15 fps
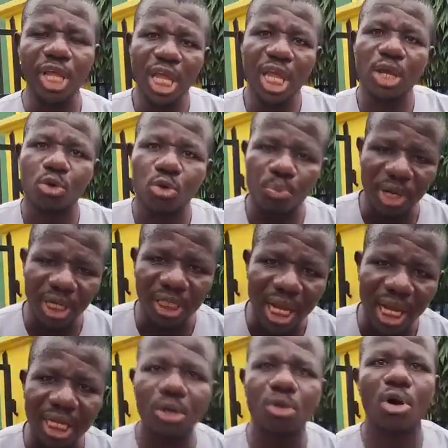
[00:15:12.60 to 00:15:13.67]

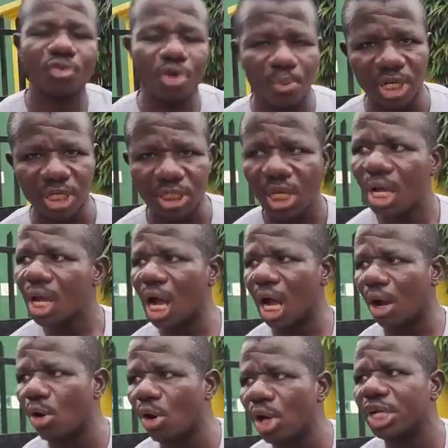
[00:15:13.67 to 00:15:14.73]
incubated government.
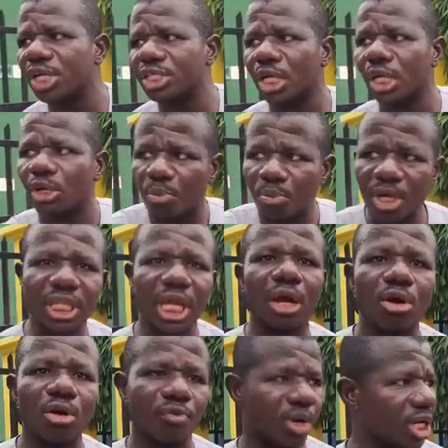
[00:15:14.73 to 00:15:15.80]
And who is the
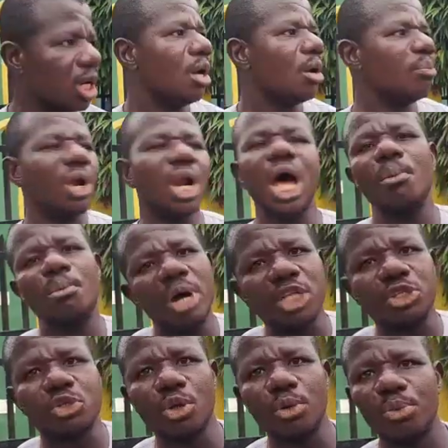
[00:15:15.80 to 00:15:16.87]
incubated government? Bola
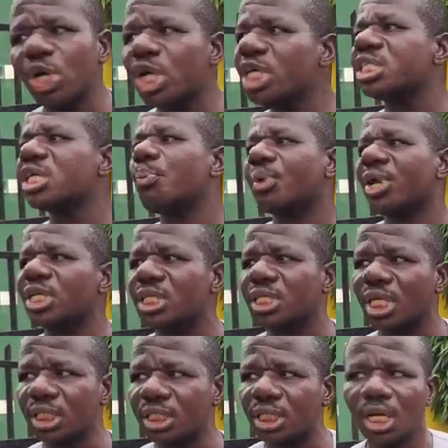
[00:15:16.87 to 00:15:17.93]
Ahmed Tinubu is the
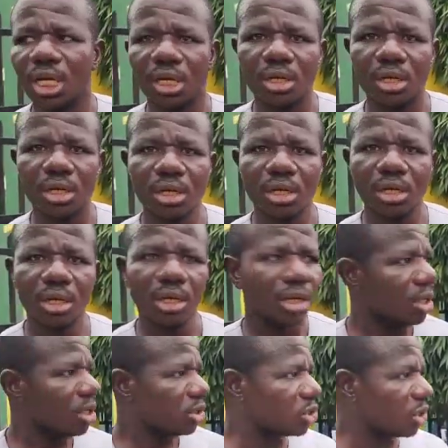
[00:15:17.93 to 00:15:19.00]
president.
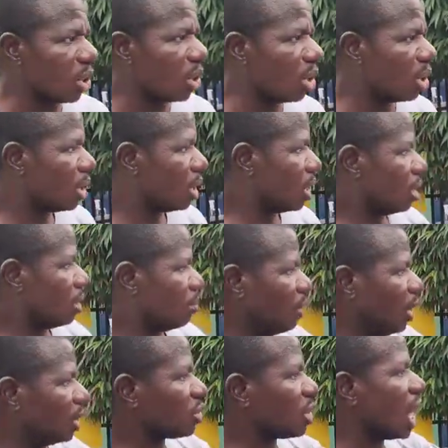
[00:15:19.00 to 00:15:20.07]
So
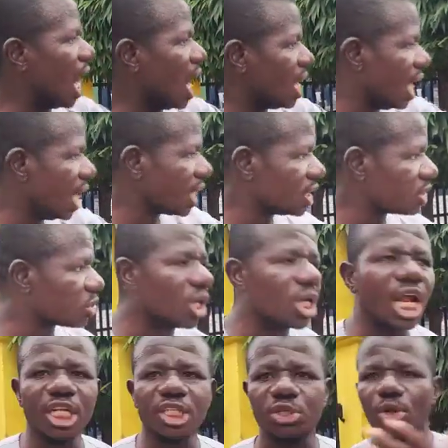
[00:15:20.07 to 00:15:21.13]
both INEC is
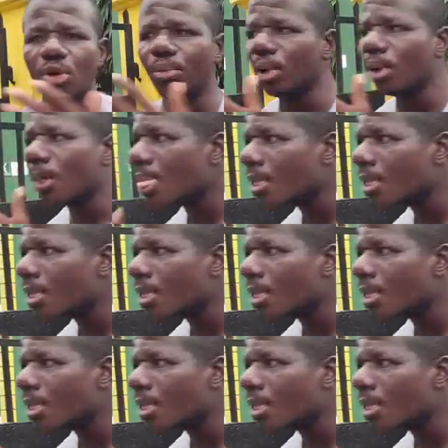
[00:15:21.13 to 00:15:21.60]
under Tinubu.